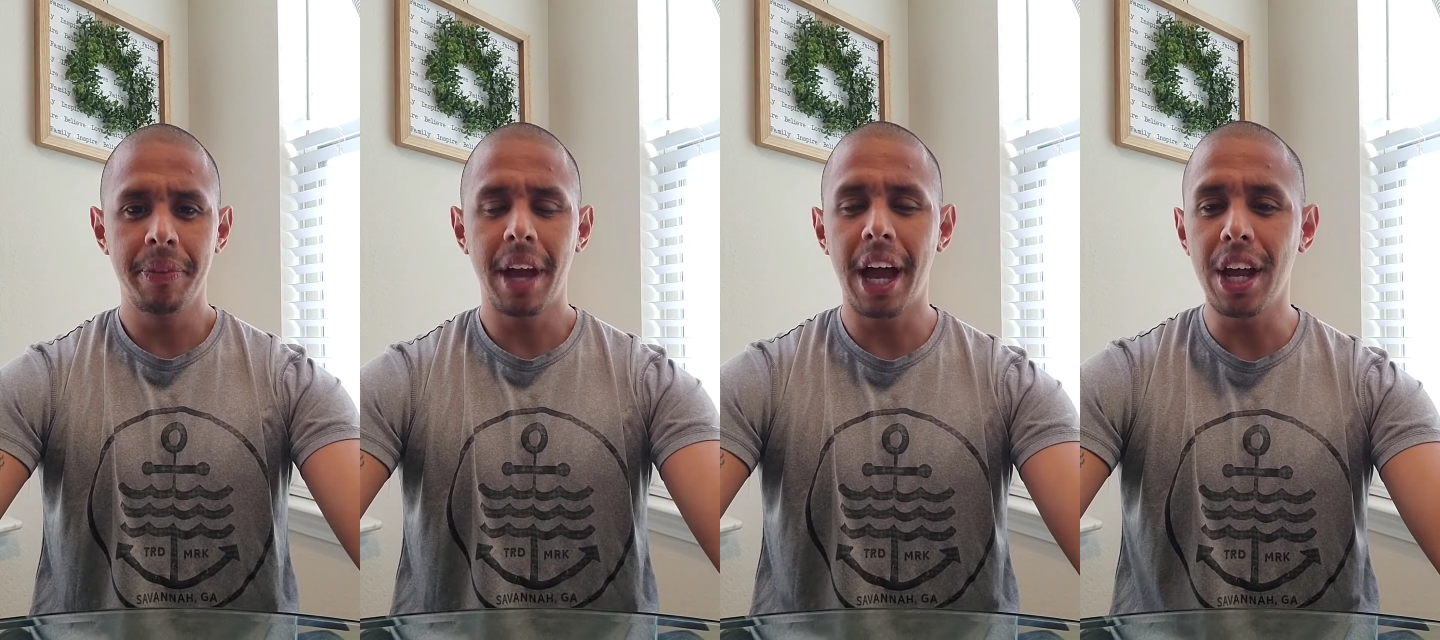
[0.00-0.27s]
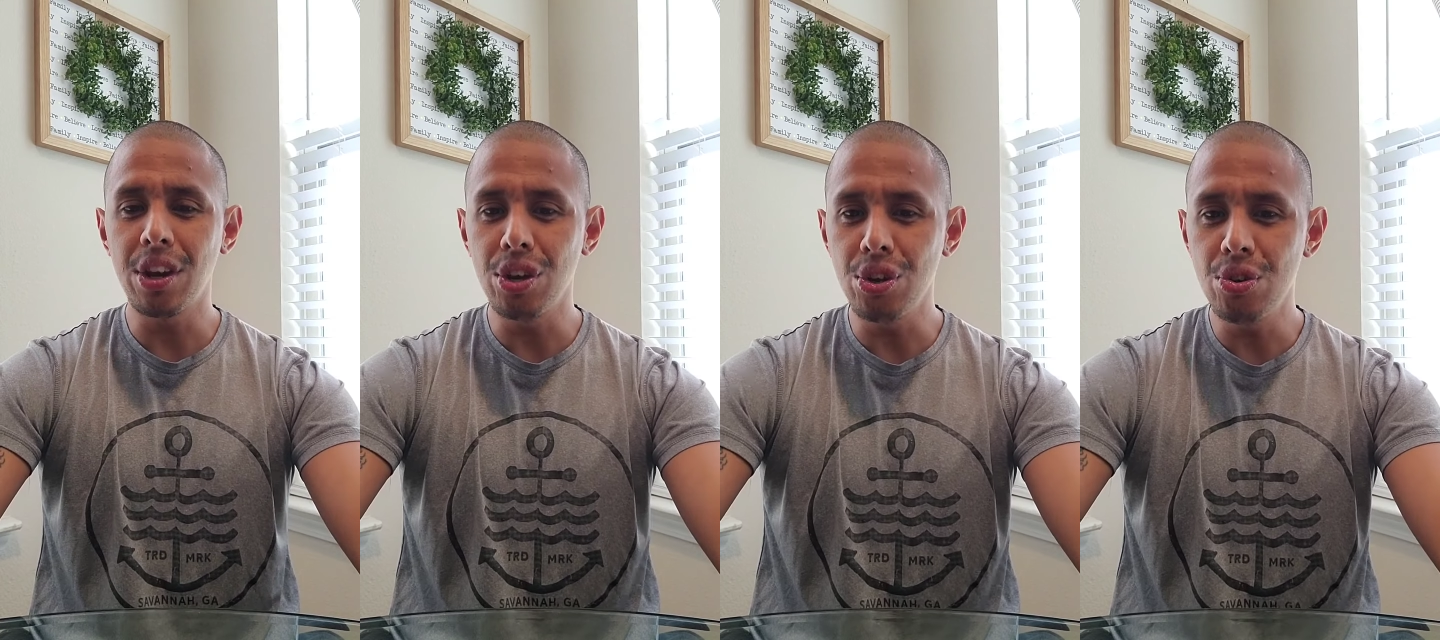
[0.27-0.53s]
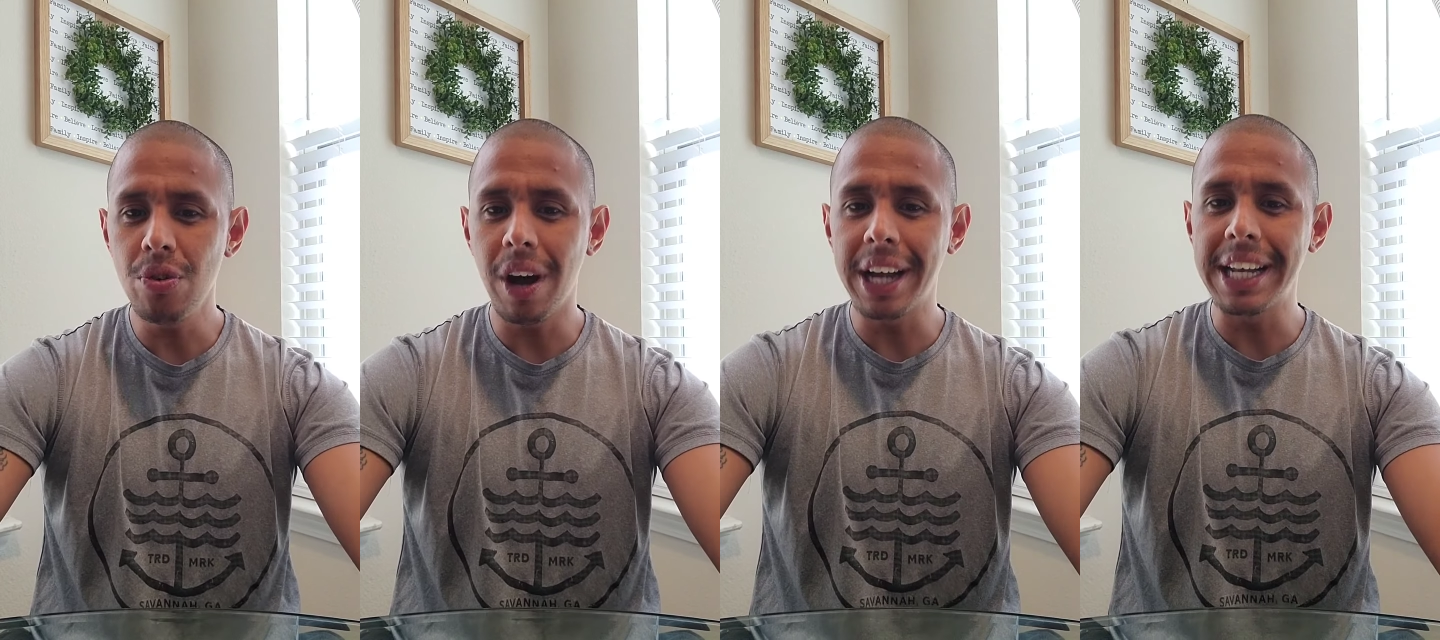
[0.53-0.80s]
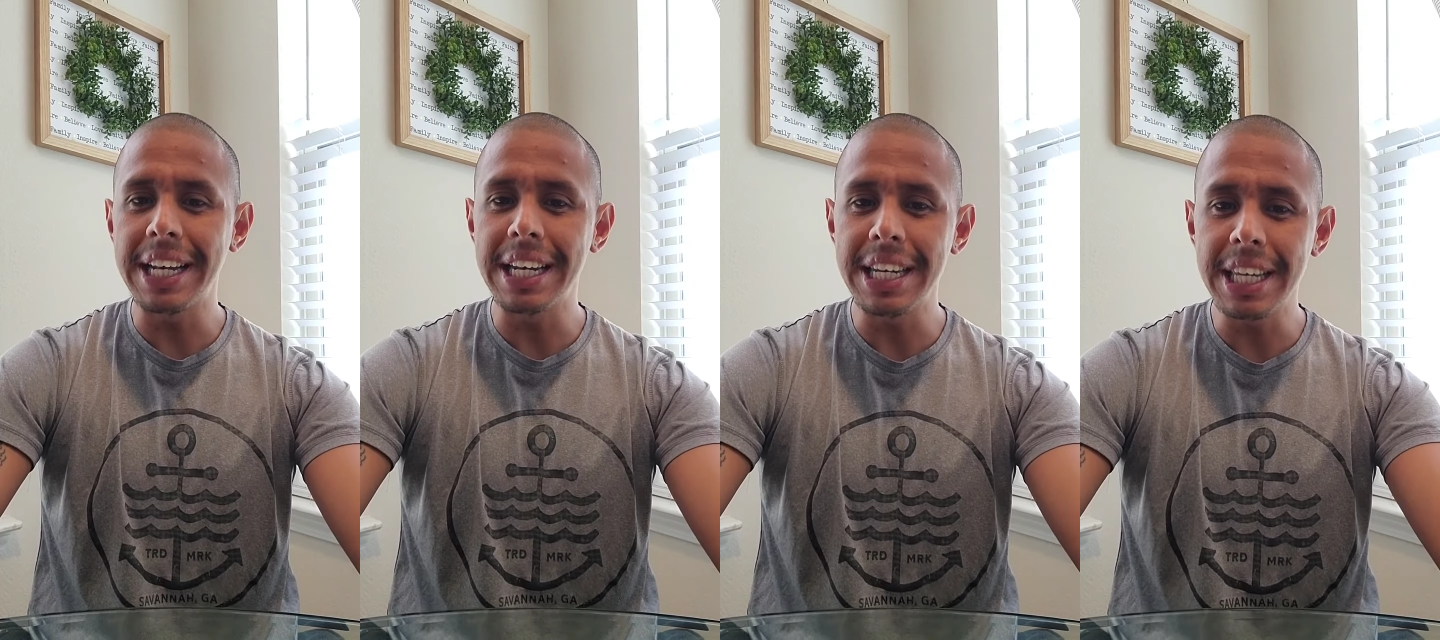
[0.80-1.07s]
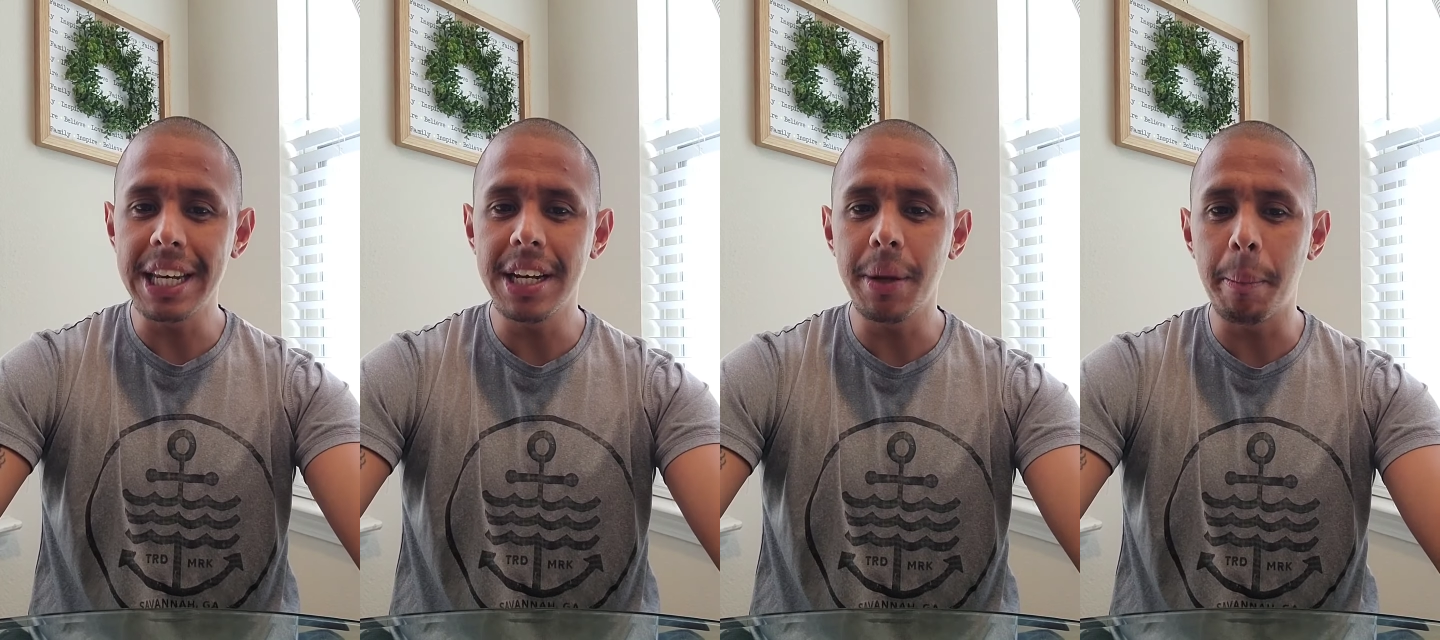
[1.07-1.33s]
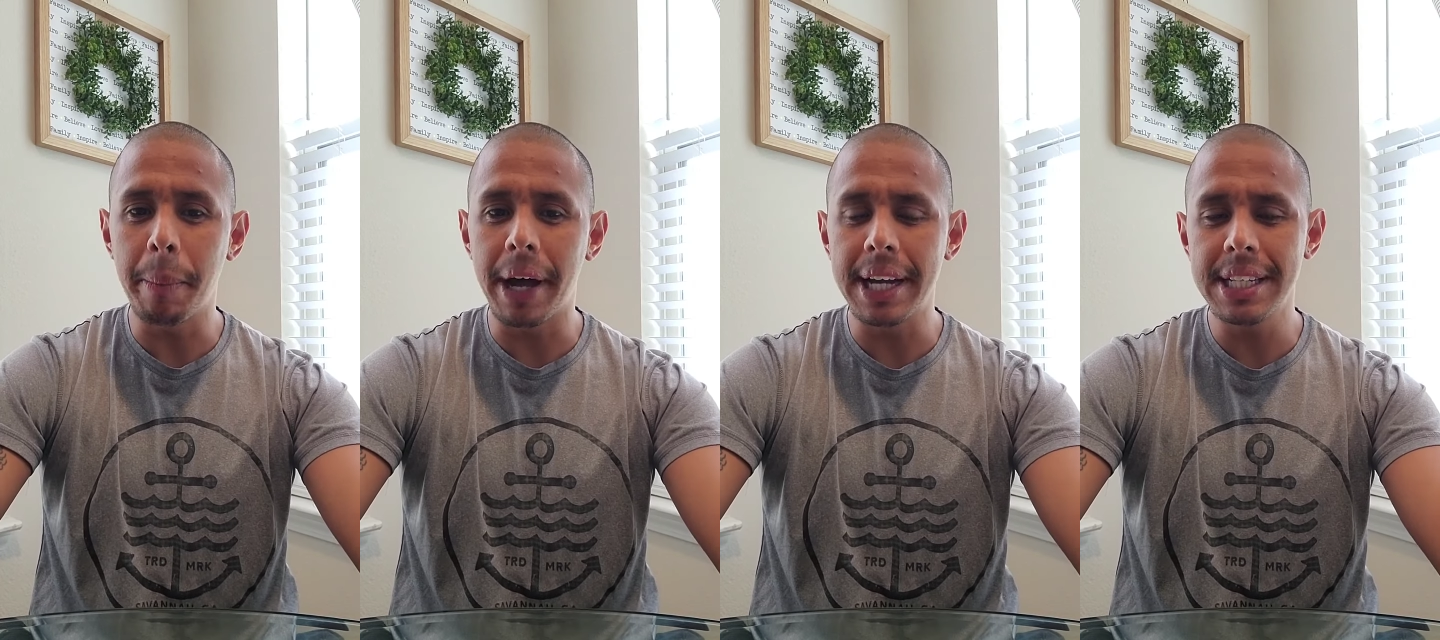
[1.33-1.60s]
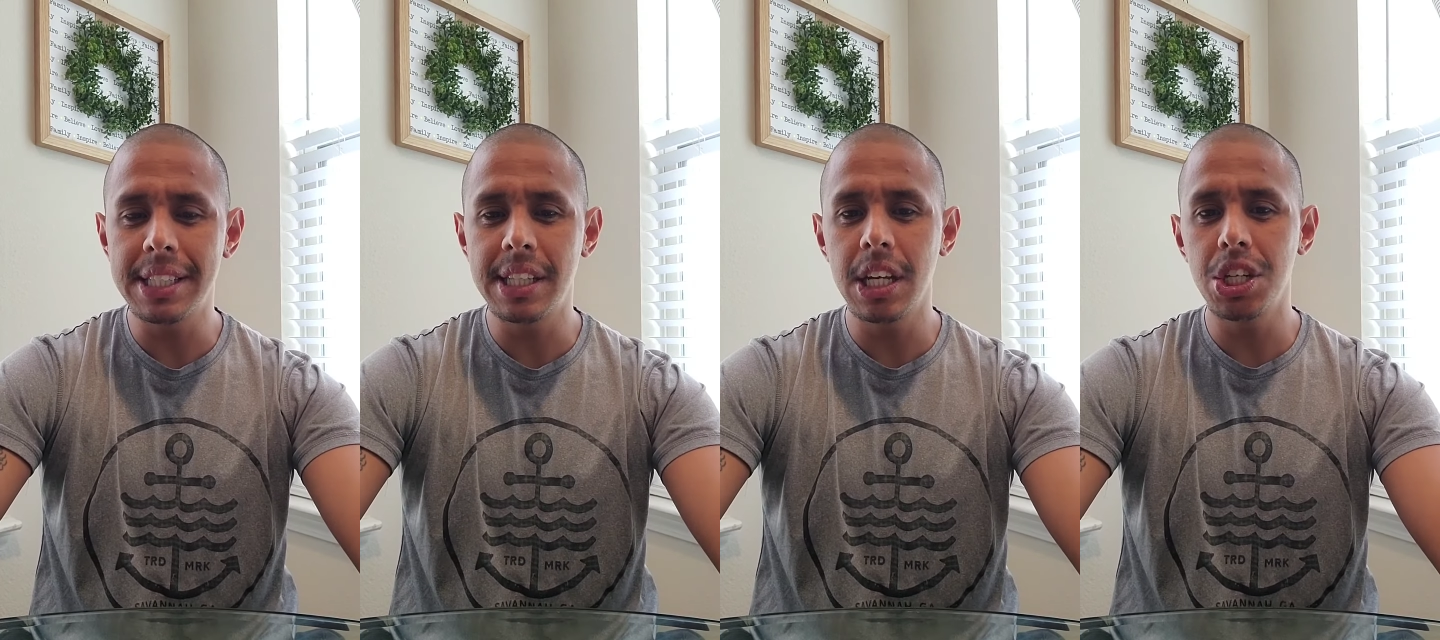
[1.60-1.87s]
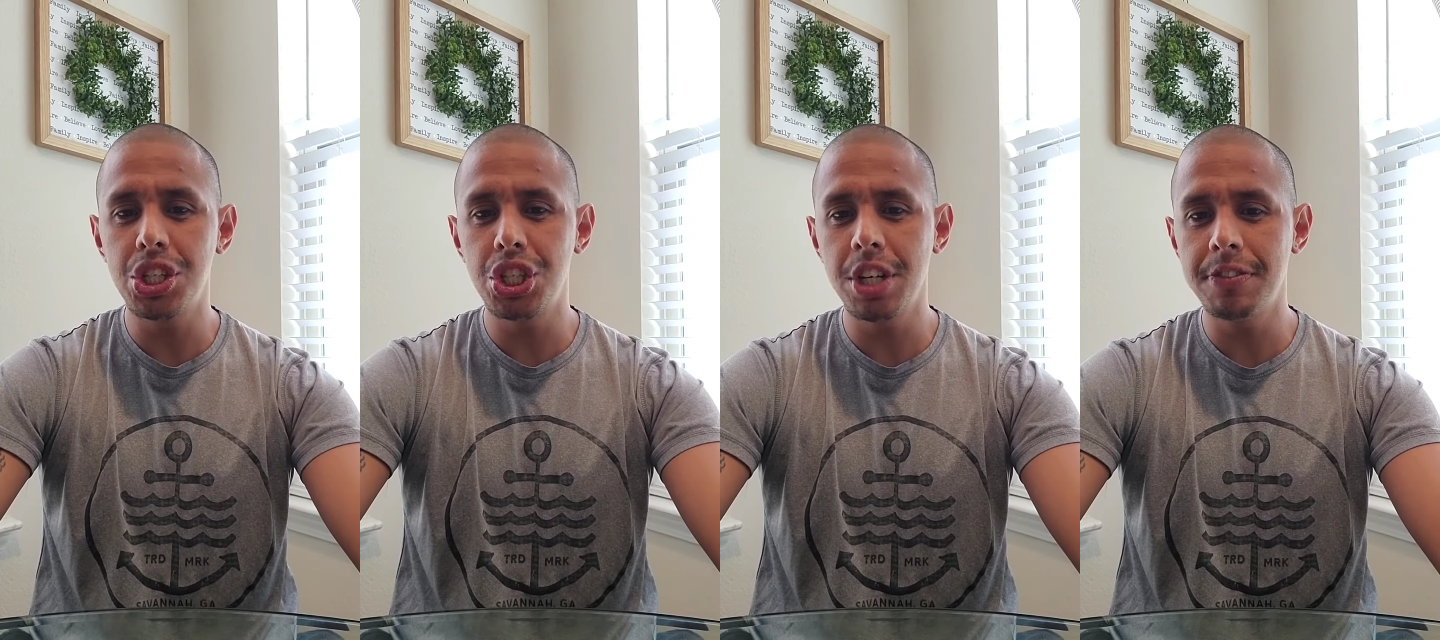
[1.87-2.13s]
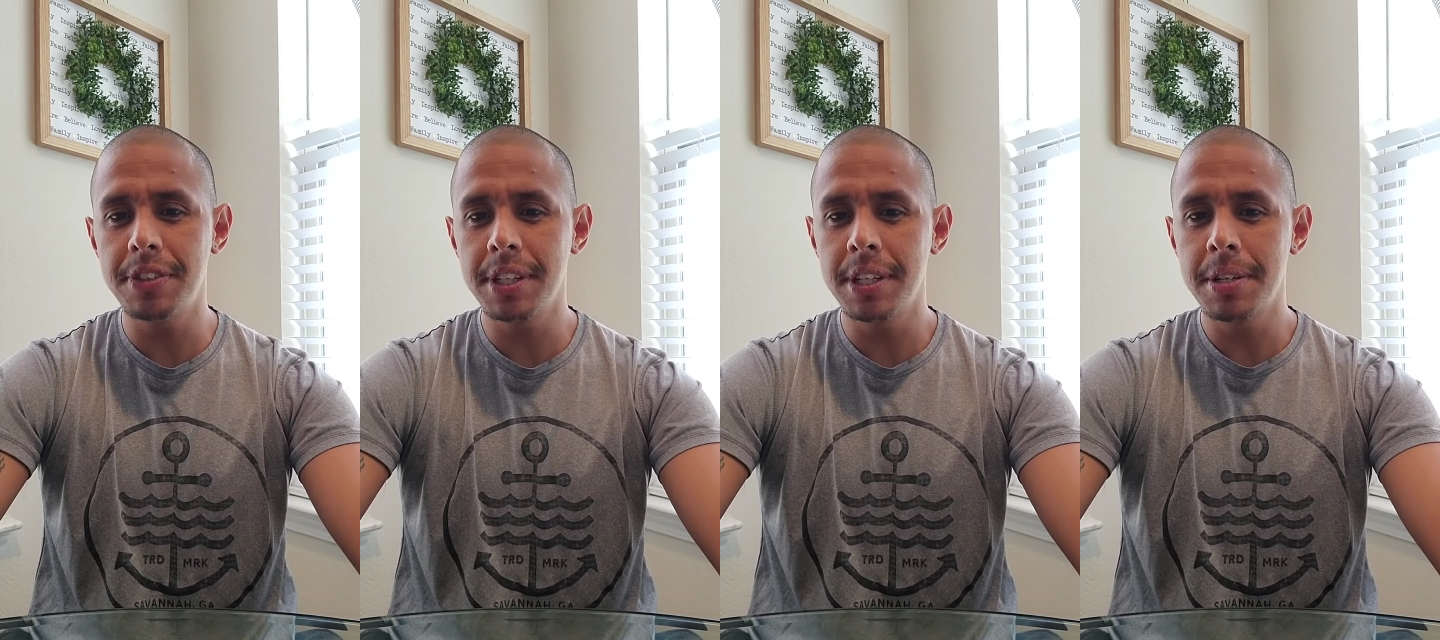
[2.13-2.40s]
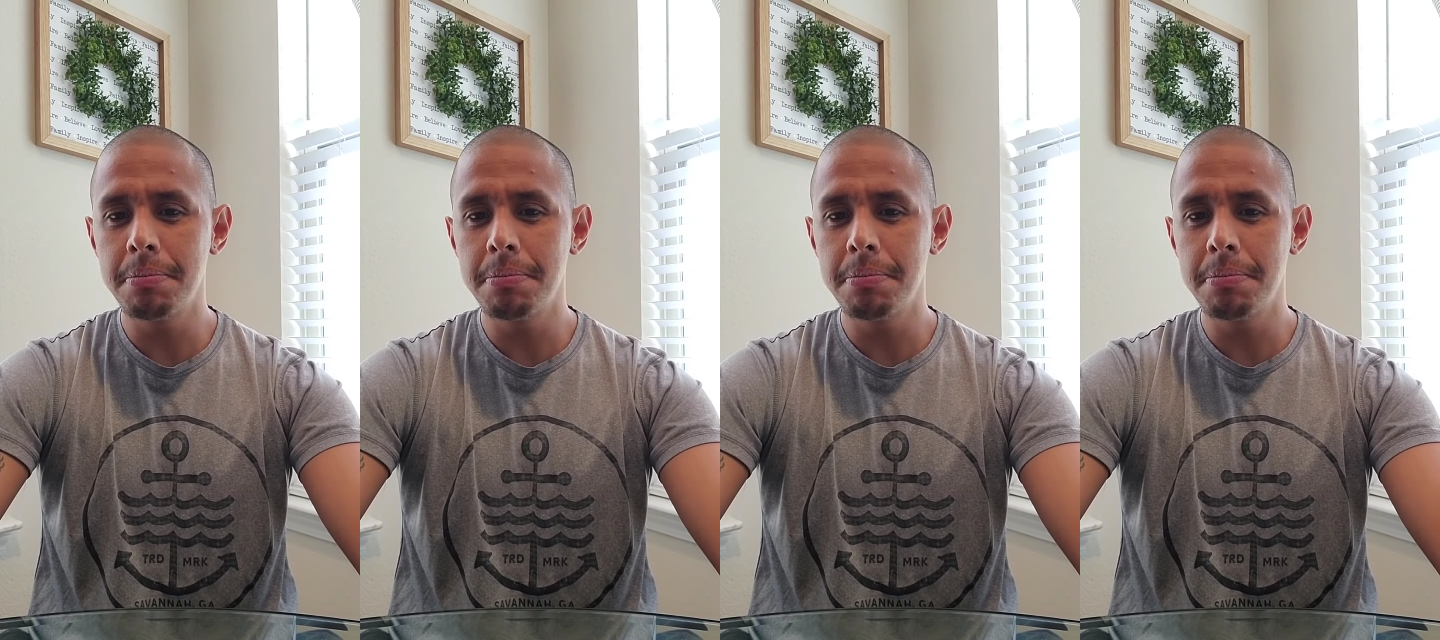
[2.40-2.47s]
I knew I needed a mindset shift,